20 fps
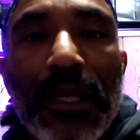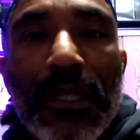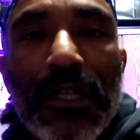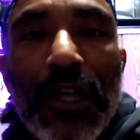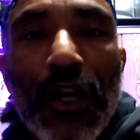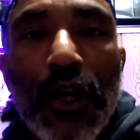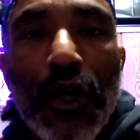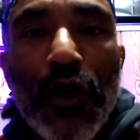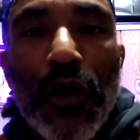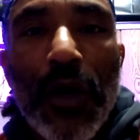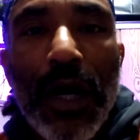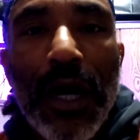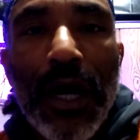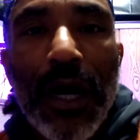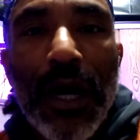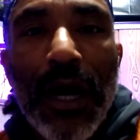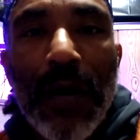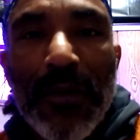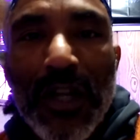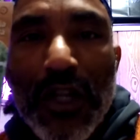So
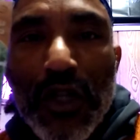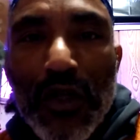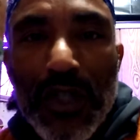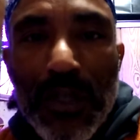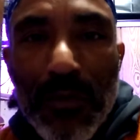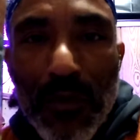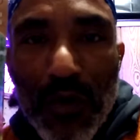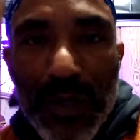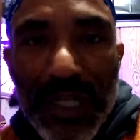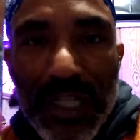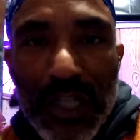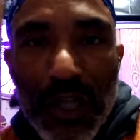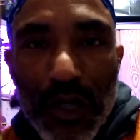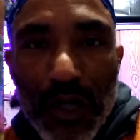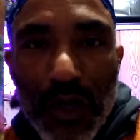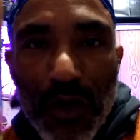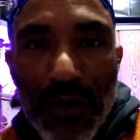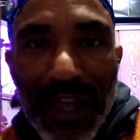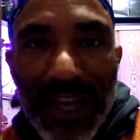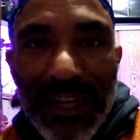I'm going to do some more
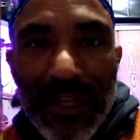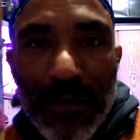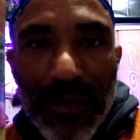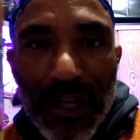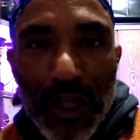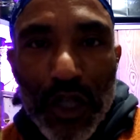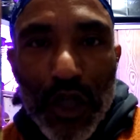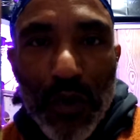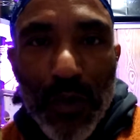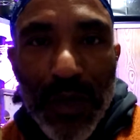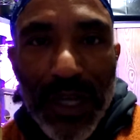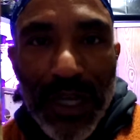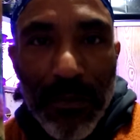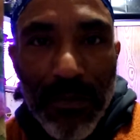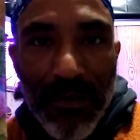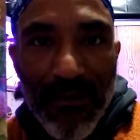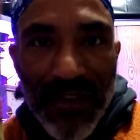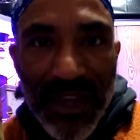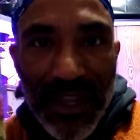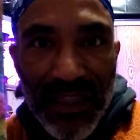research on that to make sure we can
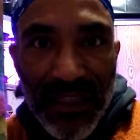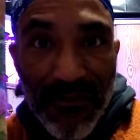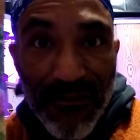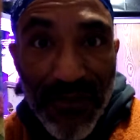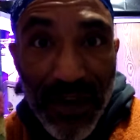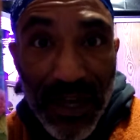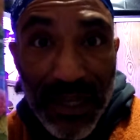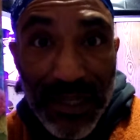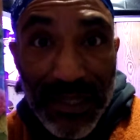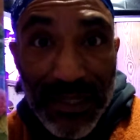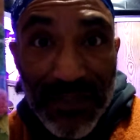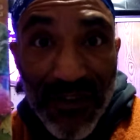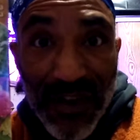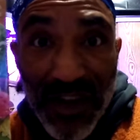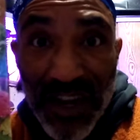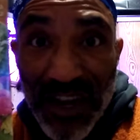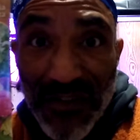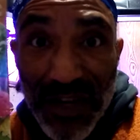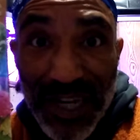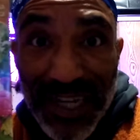prevent the fungus from
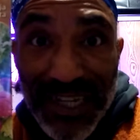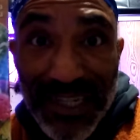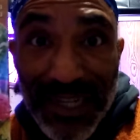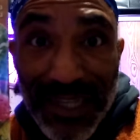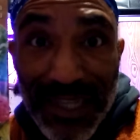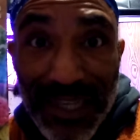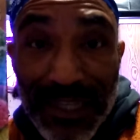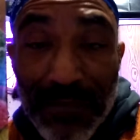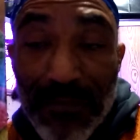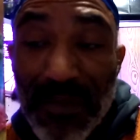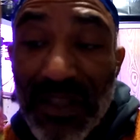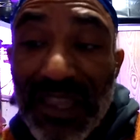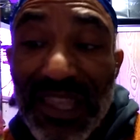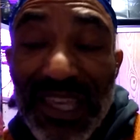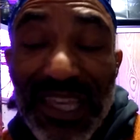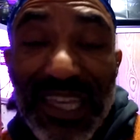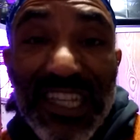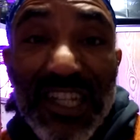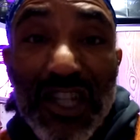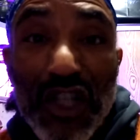ever getting to this. But
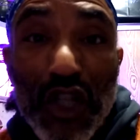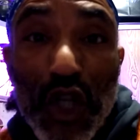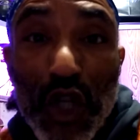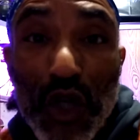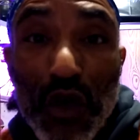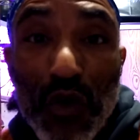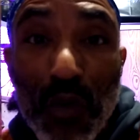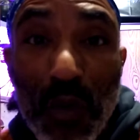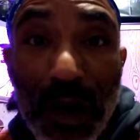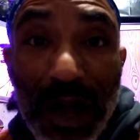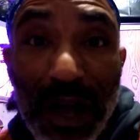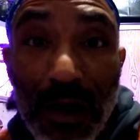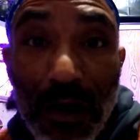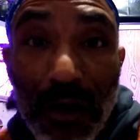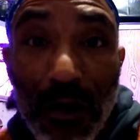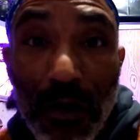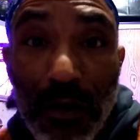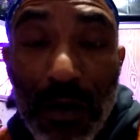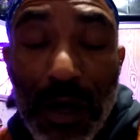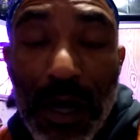these do
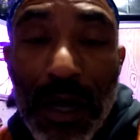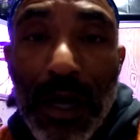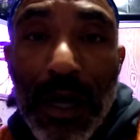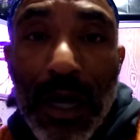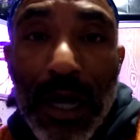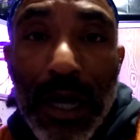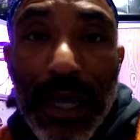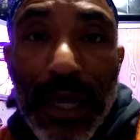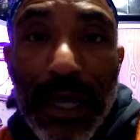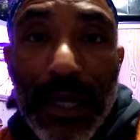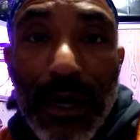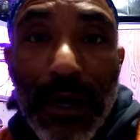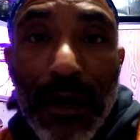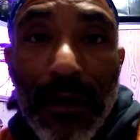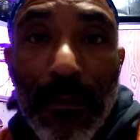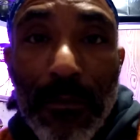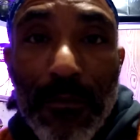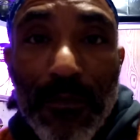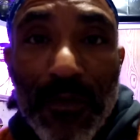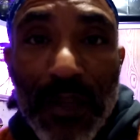well in
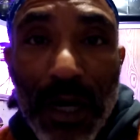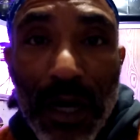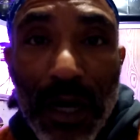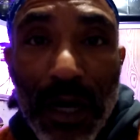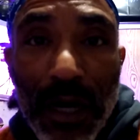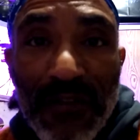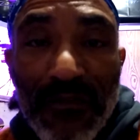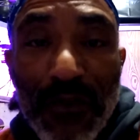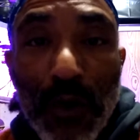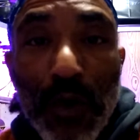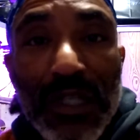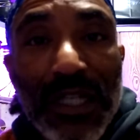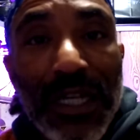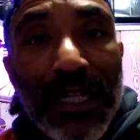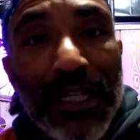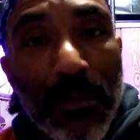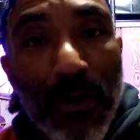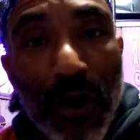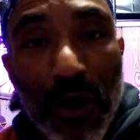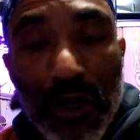full
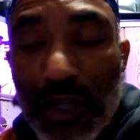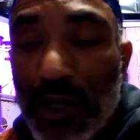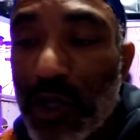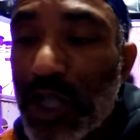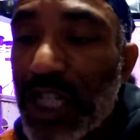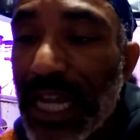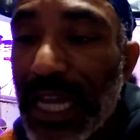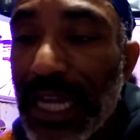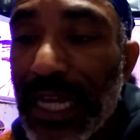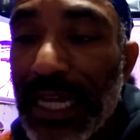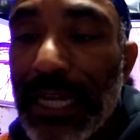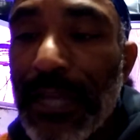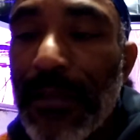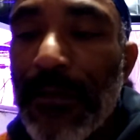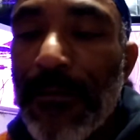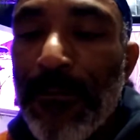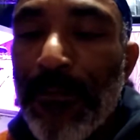sun to partial shade.